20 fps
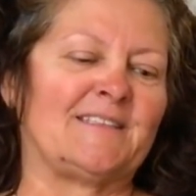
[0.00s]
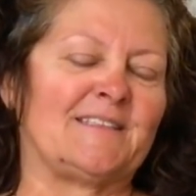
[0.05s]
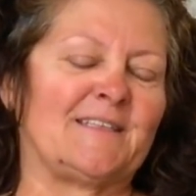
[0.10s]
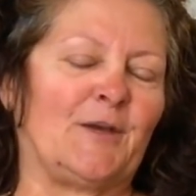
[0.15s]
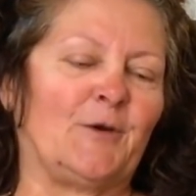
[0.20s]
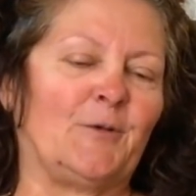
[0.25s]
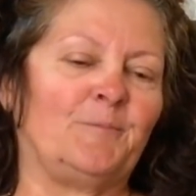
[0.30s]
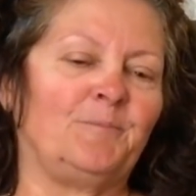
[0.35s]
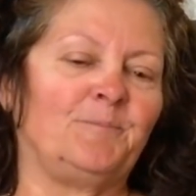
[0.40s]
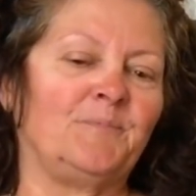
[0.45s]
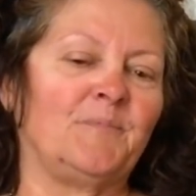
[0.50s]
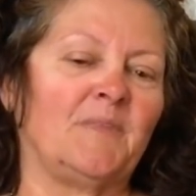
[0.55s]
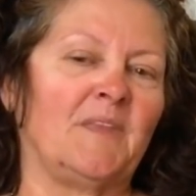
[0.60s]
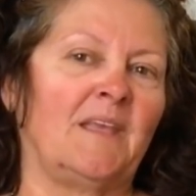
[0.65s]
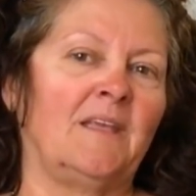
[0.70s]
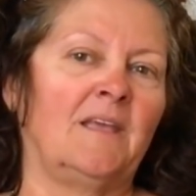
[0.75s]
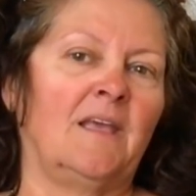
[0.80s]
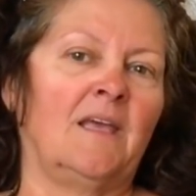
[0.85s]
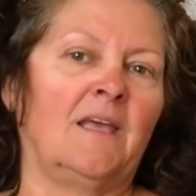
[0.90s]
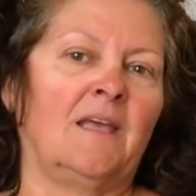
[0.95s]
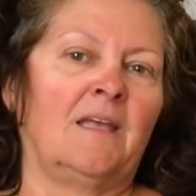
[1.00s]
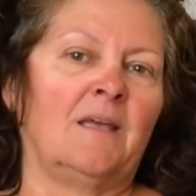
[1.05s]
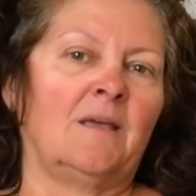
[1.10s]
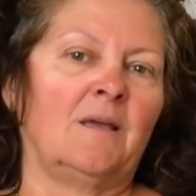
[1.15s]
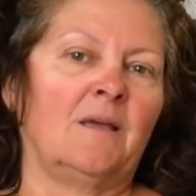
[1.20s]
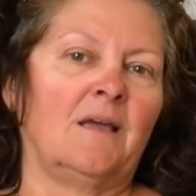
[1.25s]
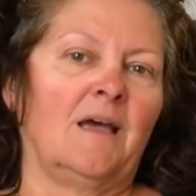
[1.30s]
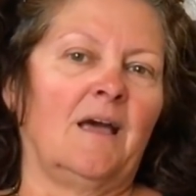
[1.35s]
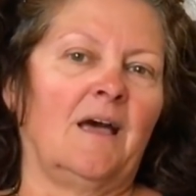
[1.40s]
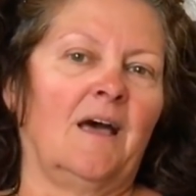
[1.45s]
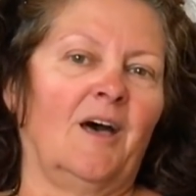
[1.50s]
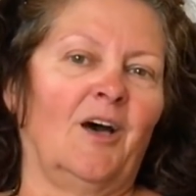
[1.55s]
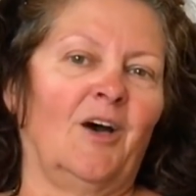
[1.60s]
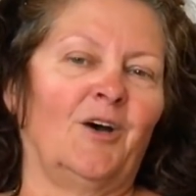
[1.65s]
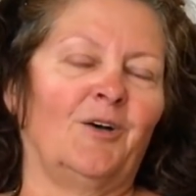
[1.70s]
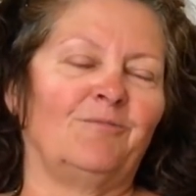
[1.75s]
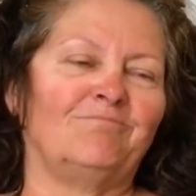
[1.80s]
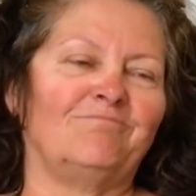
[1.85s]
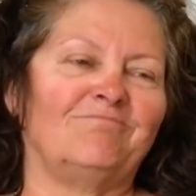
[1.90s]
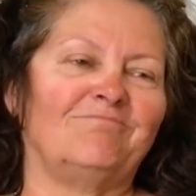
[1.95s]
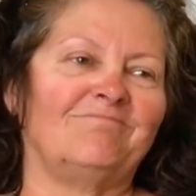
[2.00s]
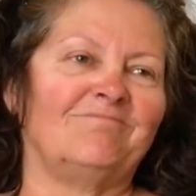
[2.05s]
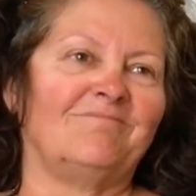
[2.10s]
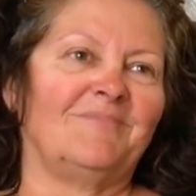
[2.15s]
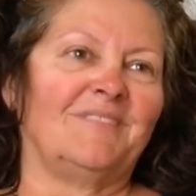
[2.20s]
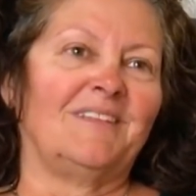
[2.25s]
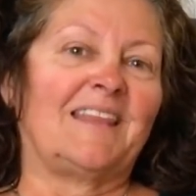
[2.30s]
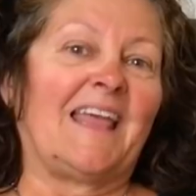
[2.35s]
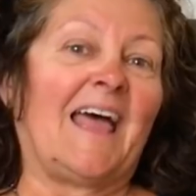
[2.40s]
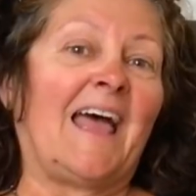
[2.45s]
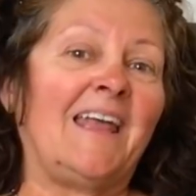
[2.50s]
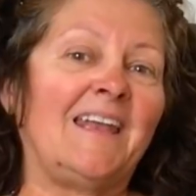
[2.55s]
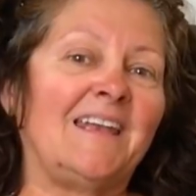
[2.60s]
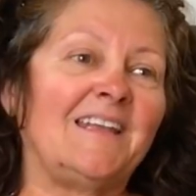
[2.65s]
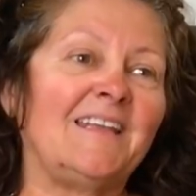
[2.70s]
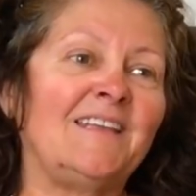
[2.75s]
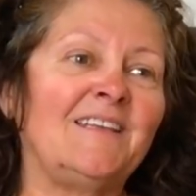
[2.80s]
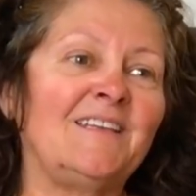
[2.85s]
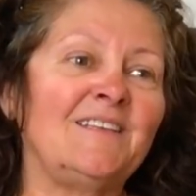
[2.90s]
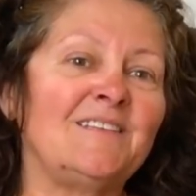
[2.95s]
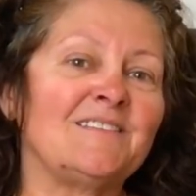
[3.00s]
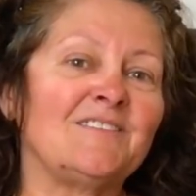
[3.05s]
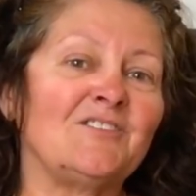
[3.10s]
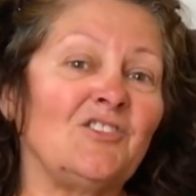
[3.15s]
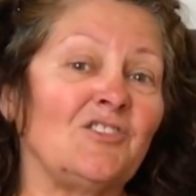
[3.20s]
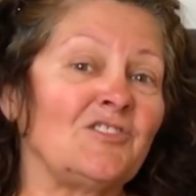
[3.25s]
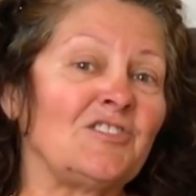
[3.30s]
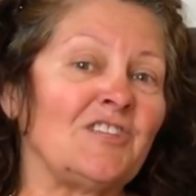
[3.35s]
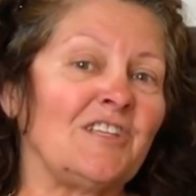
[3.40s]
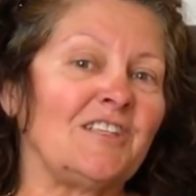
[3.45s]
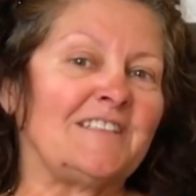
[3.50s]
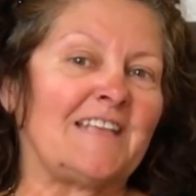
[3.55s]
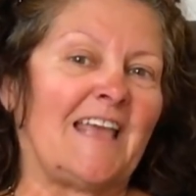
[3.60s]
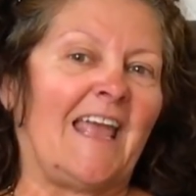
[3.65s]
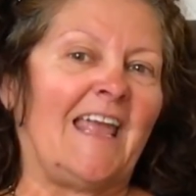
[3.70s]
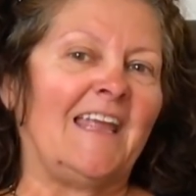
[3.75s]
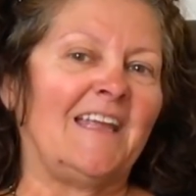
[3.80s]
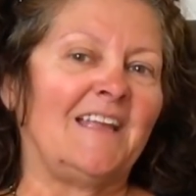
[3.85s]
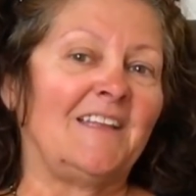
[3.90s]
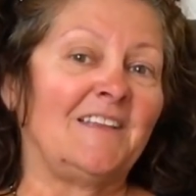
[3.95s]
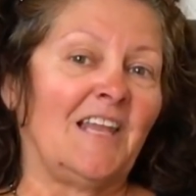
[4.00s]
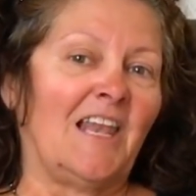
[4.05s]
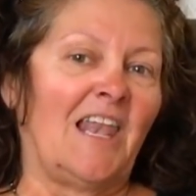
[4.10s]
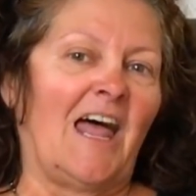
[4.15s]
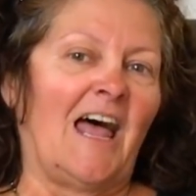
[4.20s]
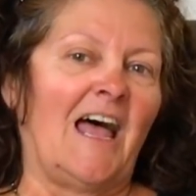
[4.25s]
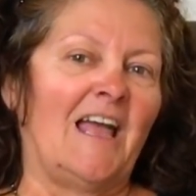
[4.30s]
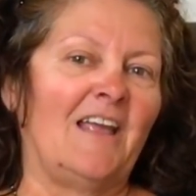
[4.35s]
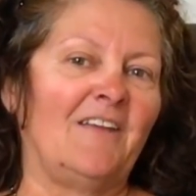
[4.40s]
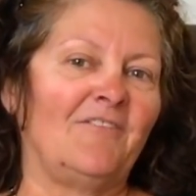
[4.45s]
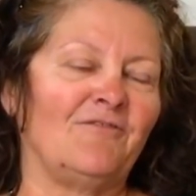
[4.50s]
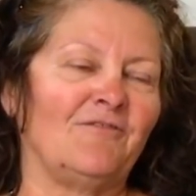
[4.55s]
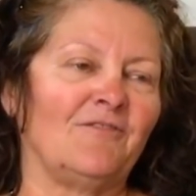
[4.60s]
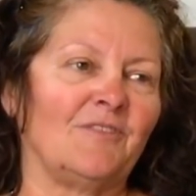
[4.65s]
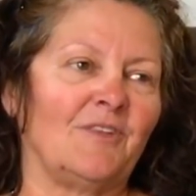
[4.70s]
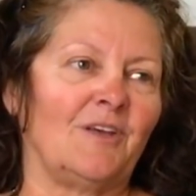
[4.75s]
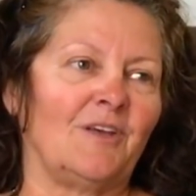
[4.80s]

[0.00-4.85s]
So um, that is just a day in the life